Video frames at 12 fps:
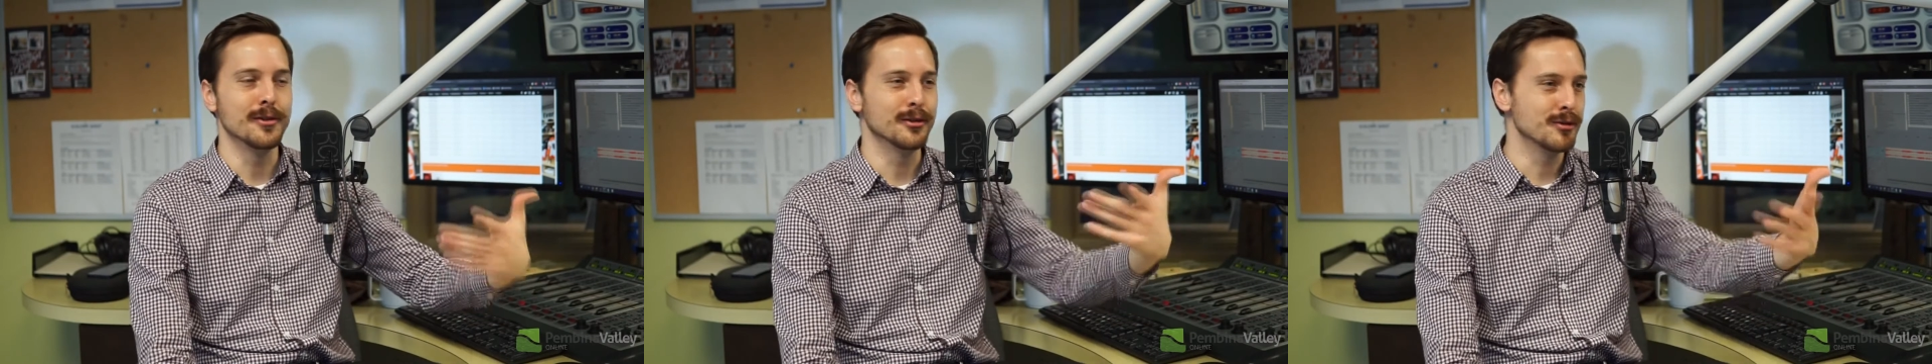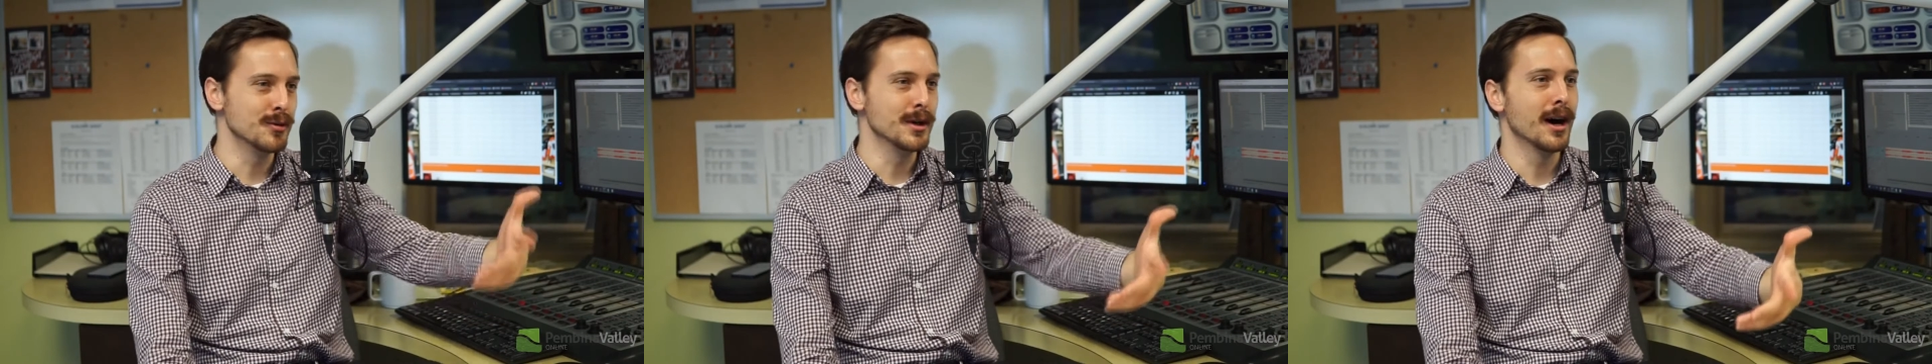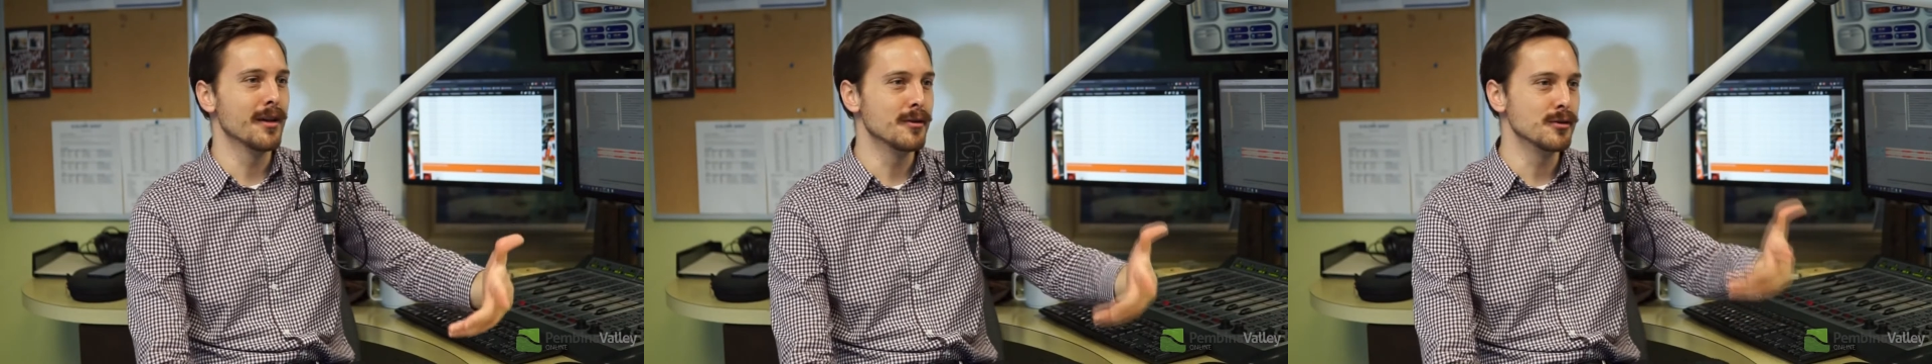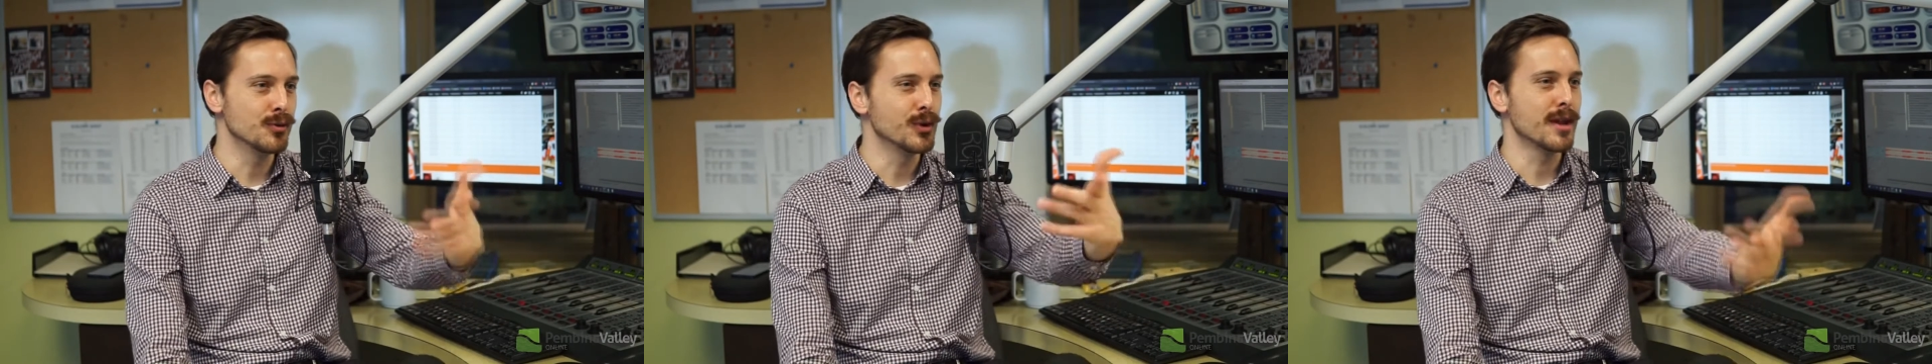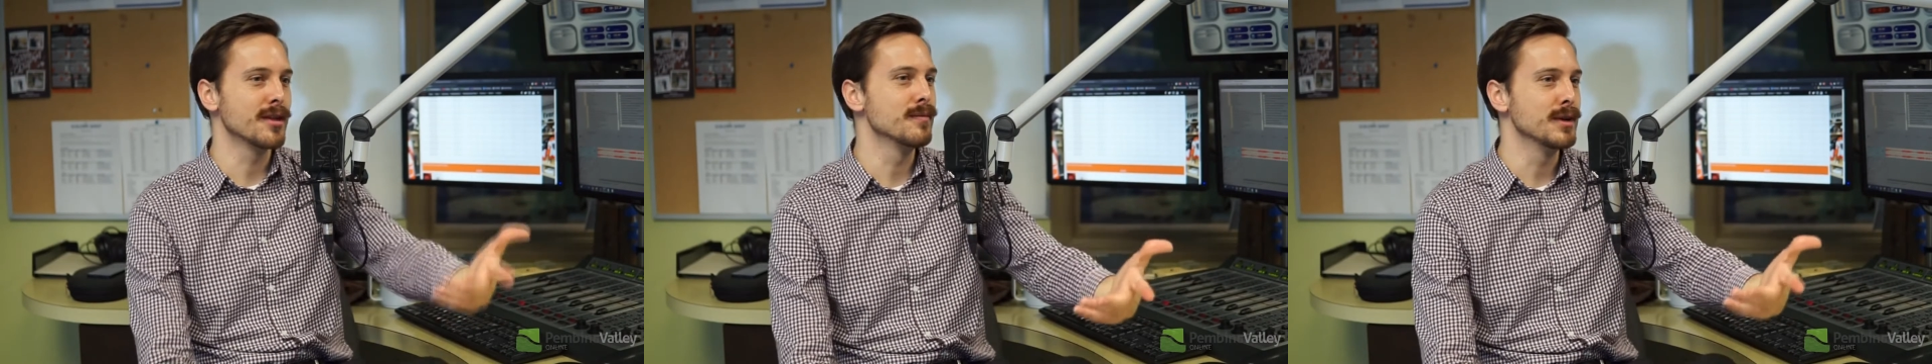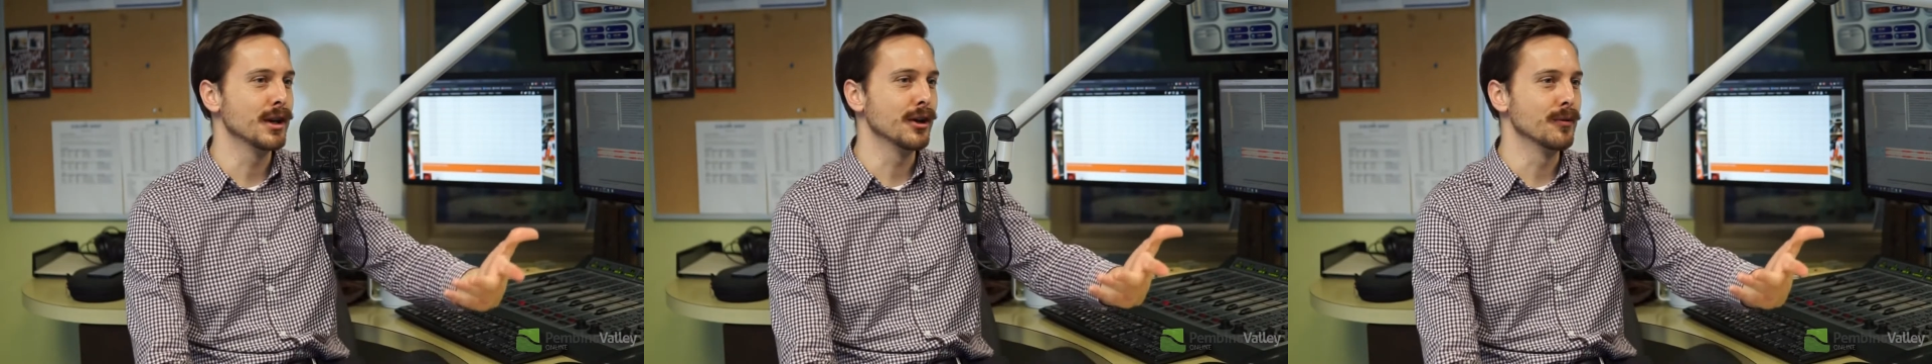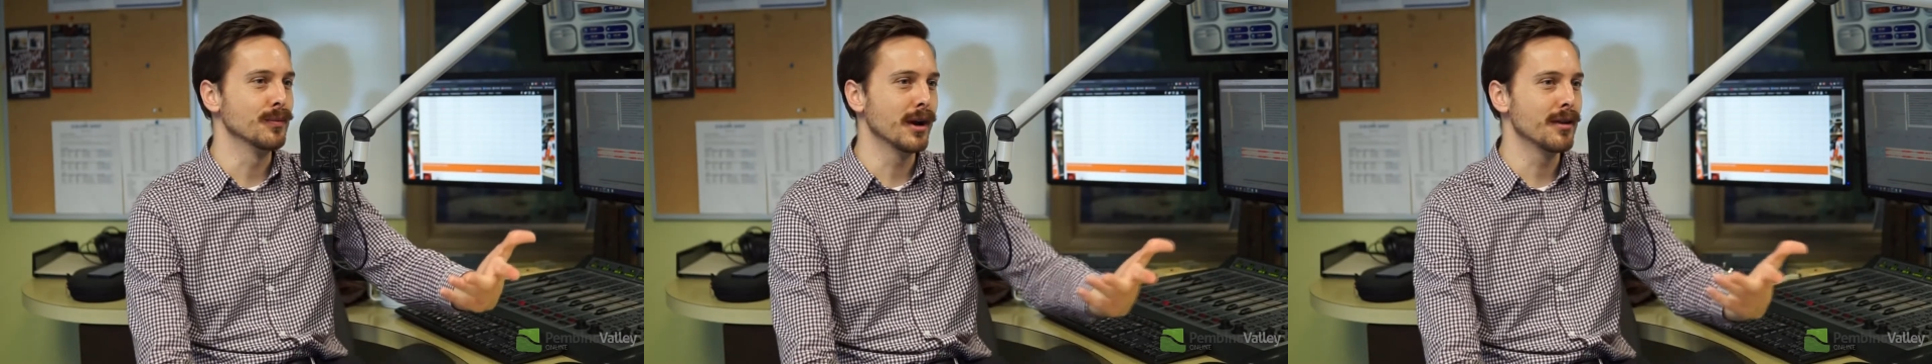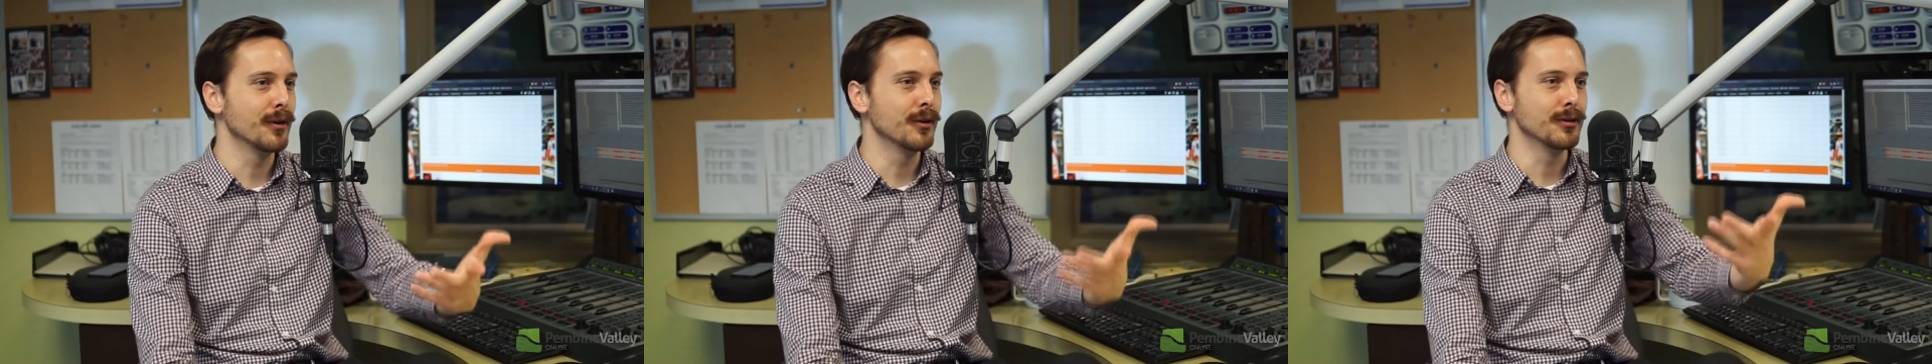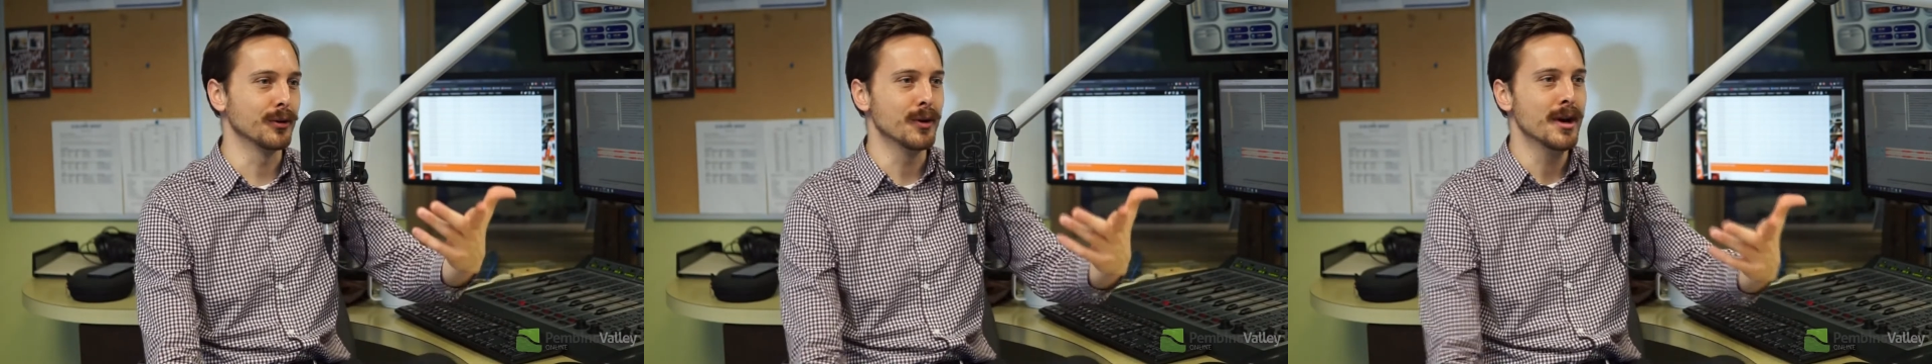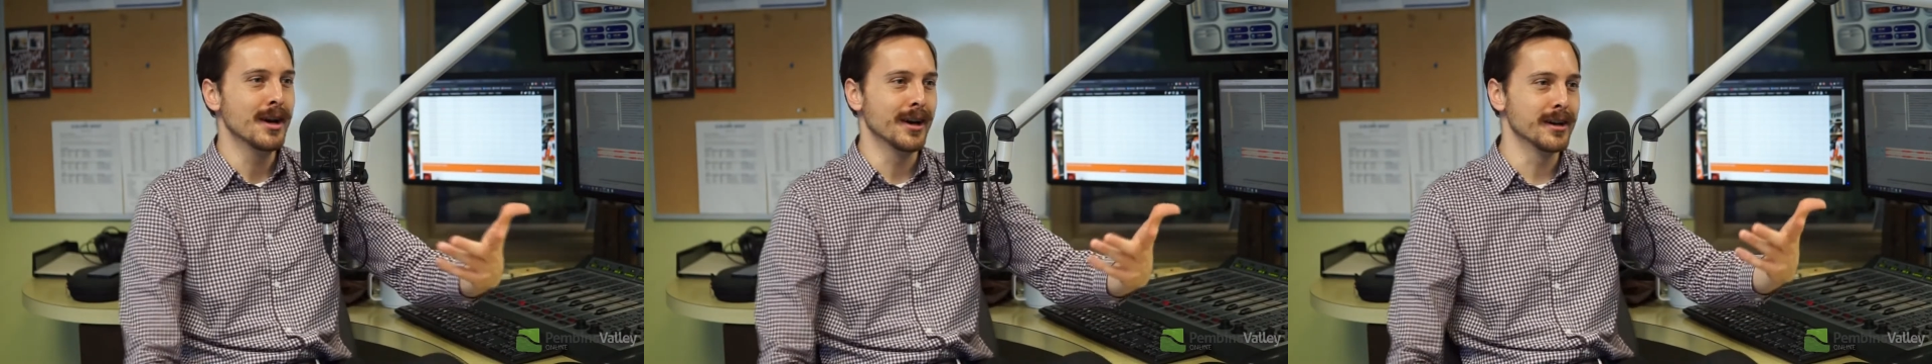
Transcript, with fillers: There's three others, one of them being your brother. So yeah.